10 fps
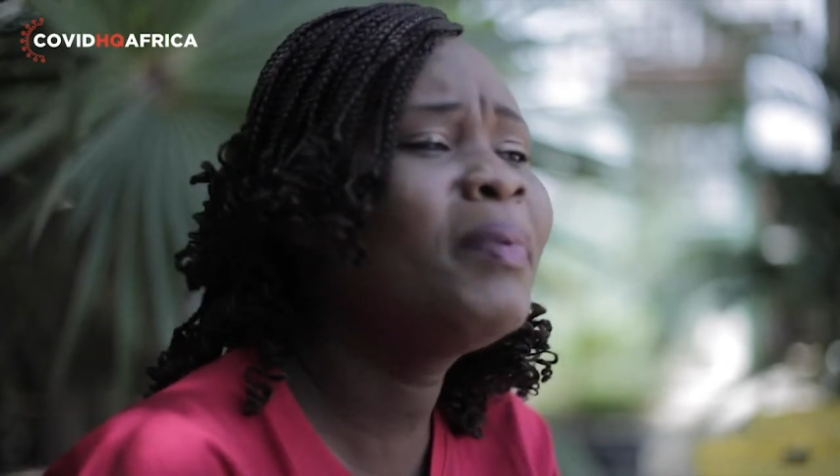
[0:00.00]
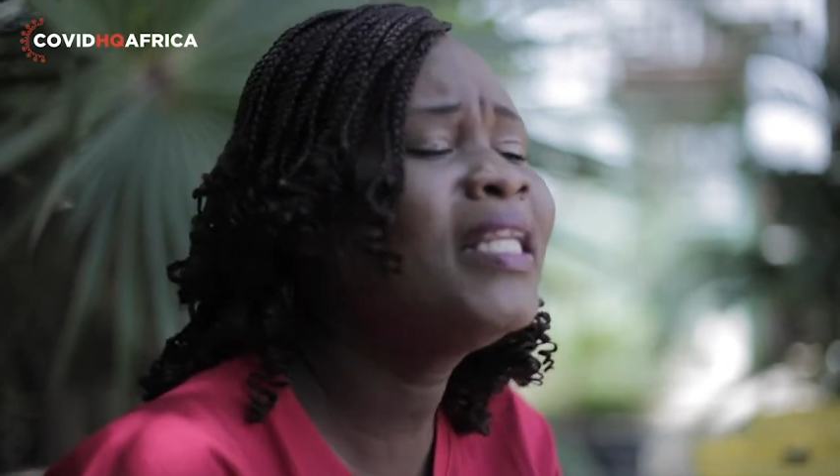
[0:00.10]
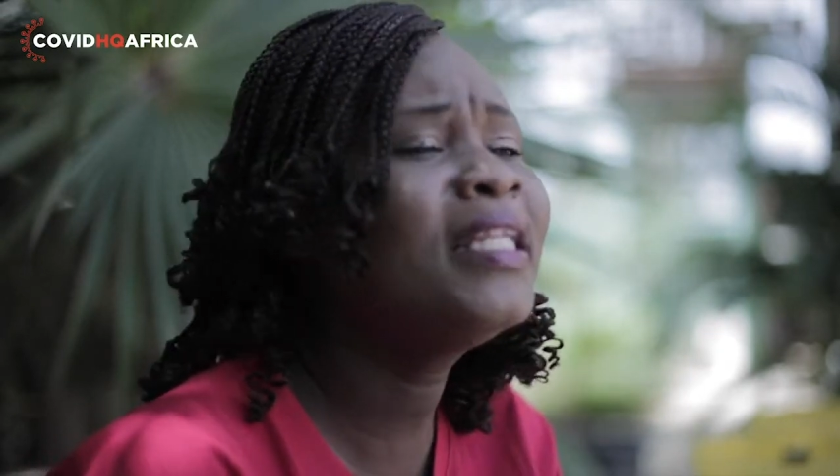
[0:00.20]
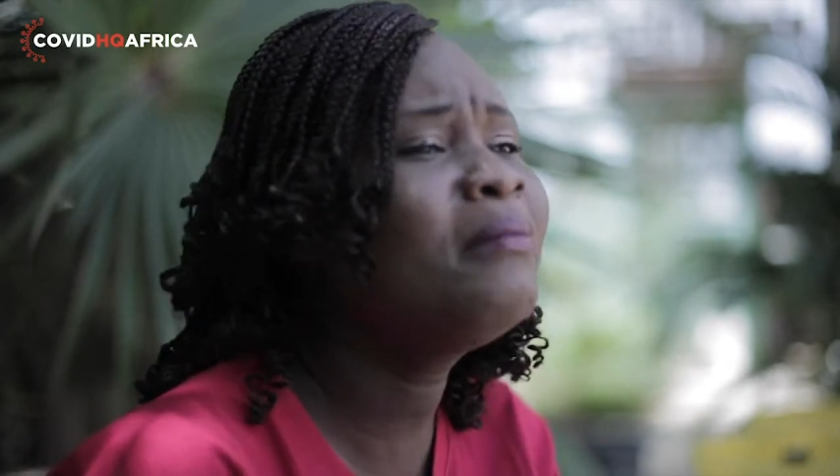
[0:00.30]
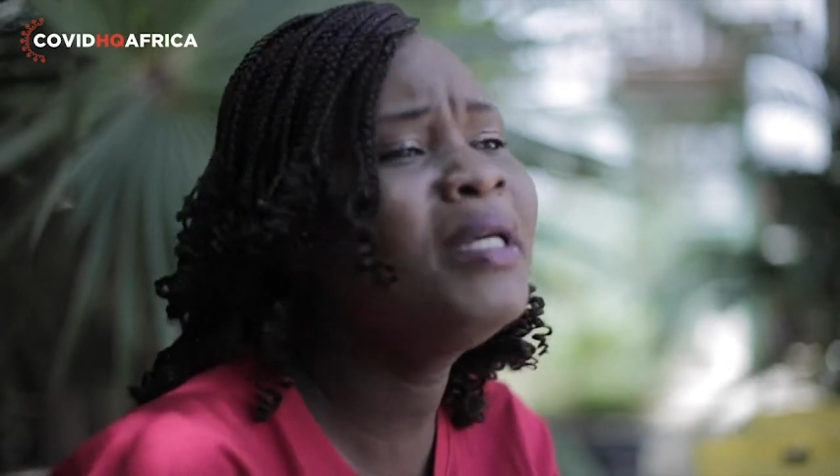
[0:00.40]

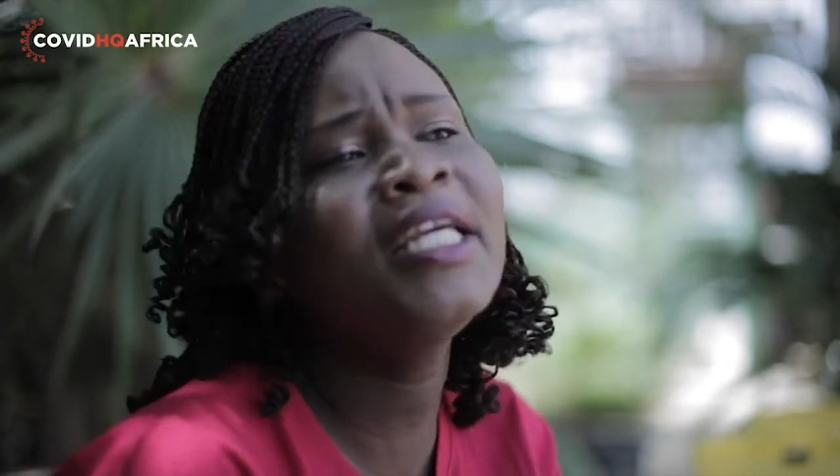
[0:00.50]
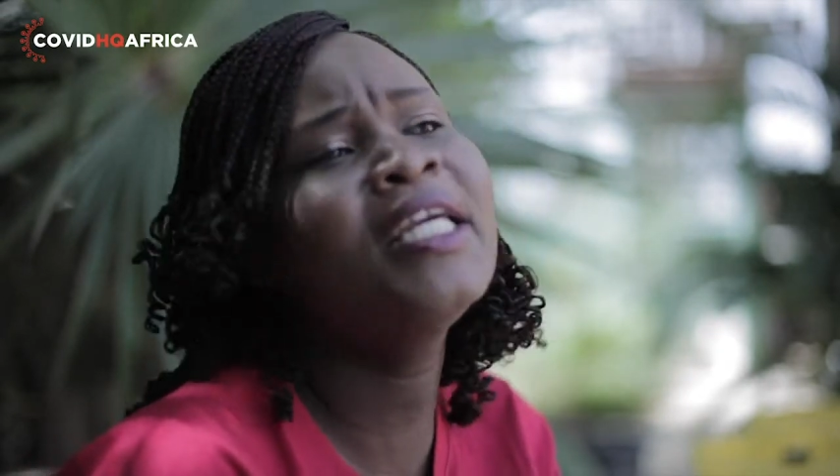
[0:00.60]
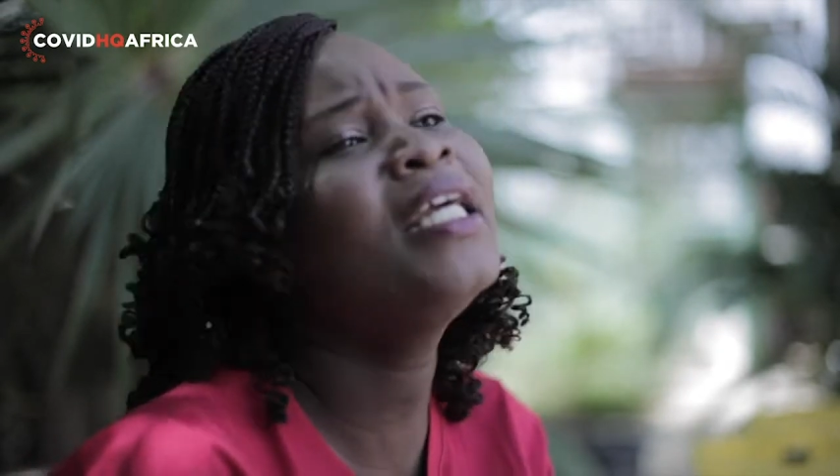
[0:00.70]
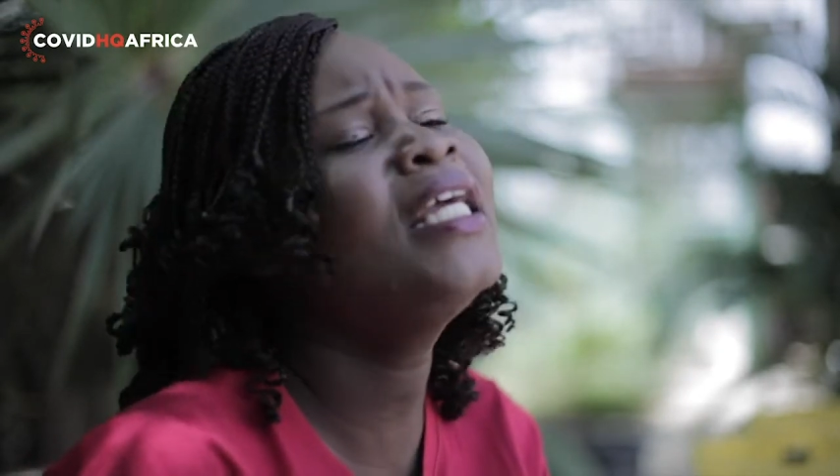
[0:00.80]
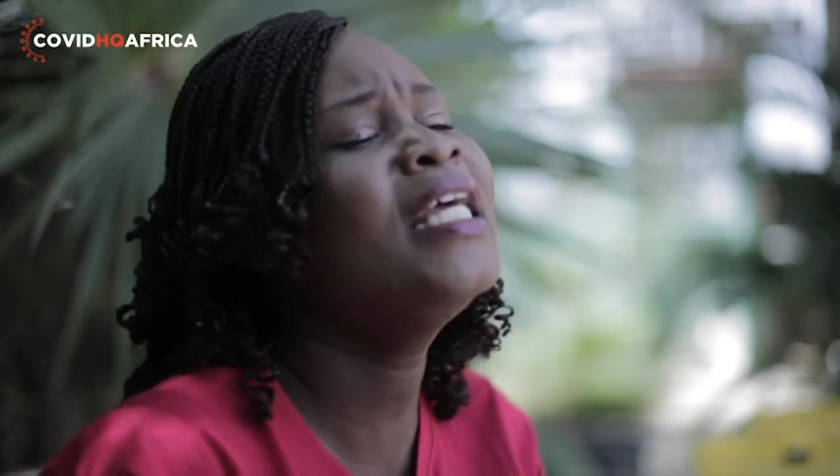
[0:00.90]
pandemic
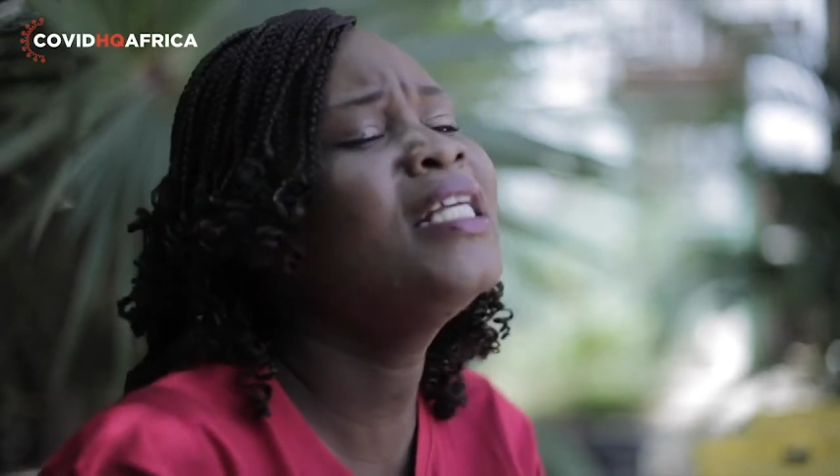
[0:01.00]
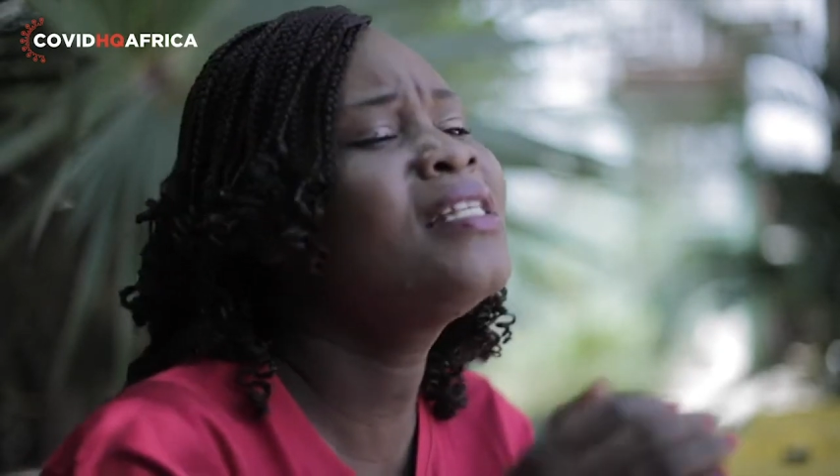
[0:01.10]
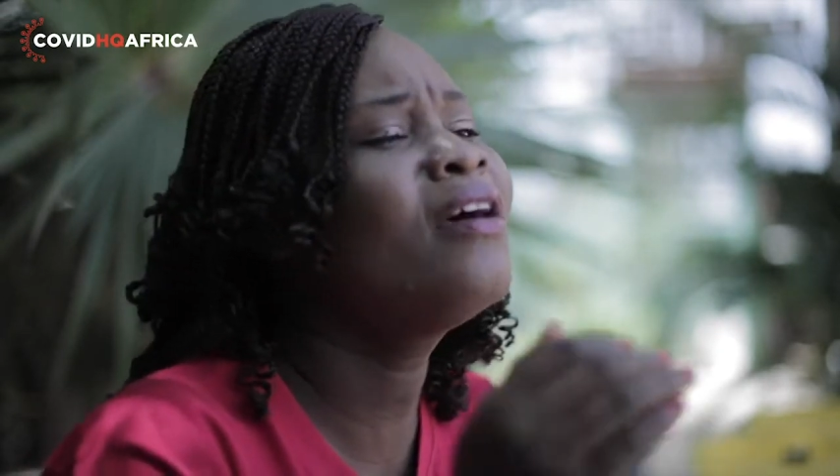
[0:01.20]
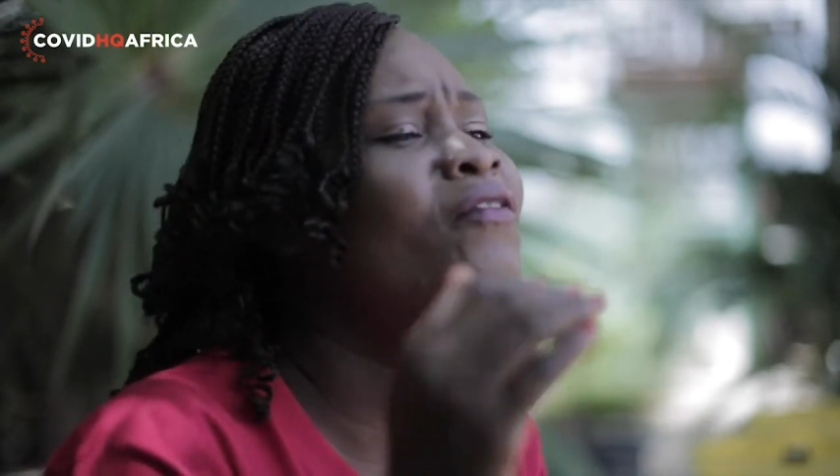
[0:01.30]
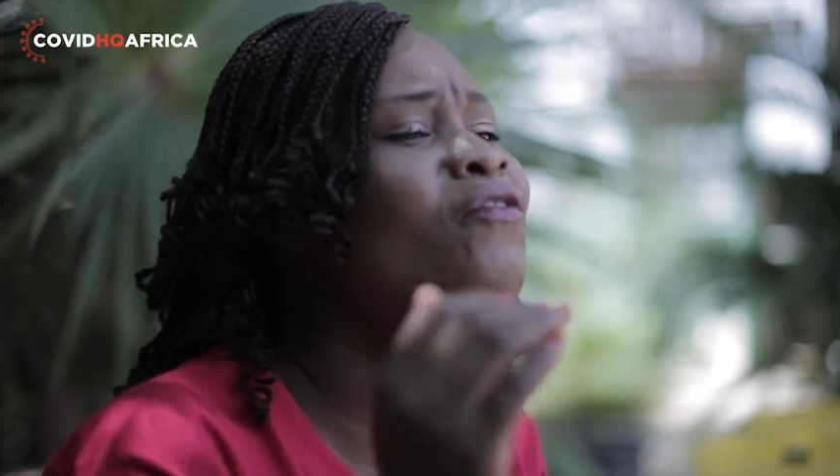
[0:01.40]

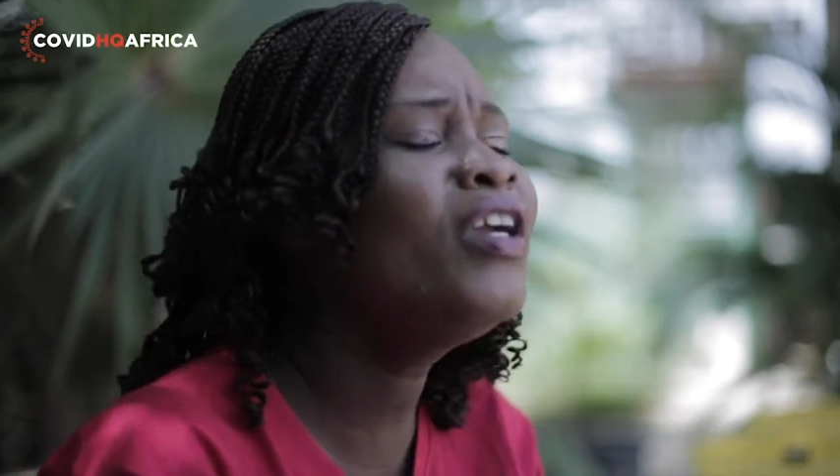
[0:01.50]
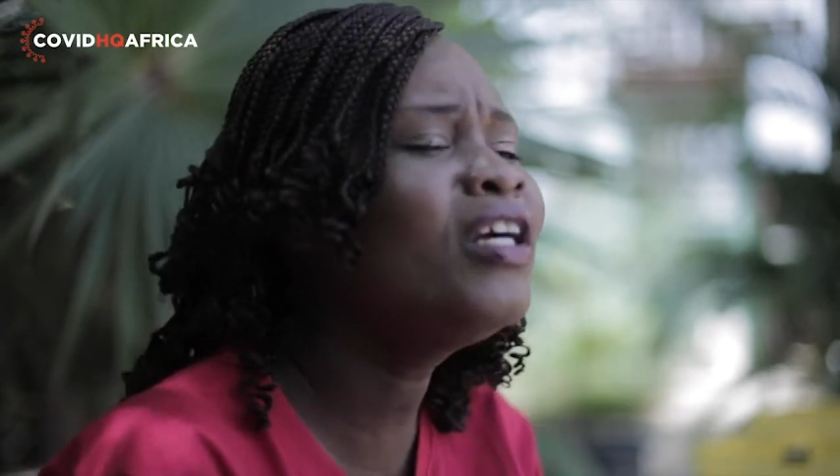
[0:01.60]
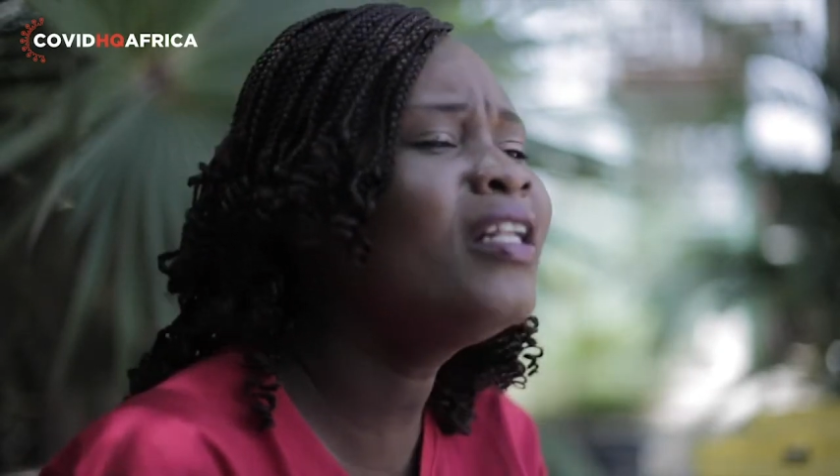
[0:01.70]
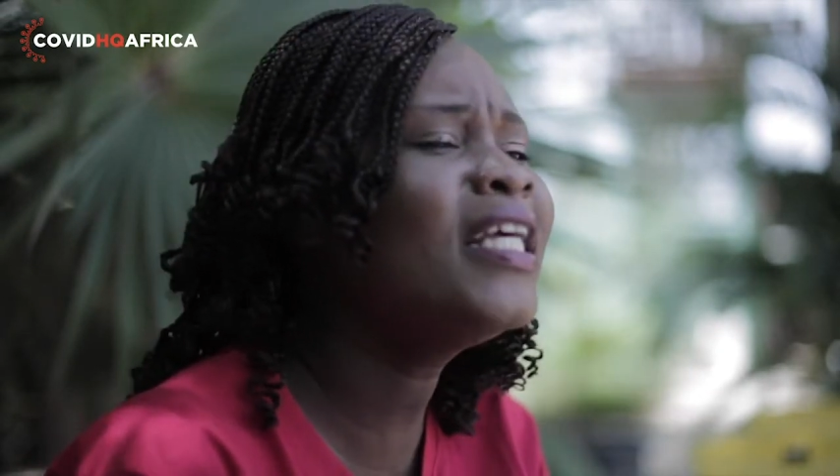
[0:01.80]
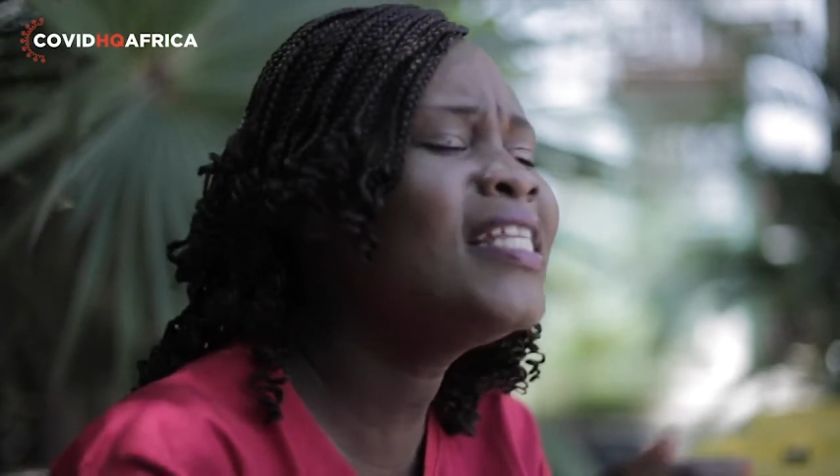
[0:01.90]
is real,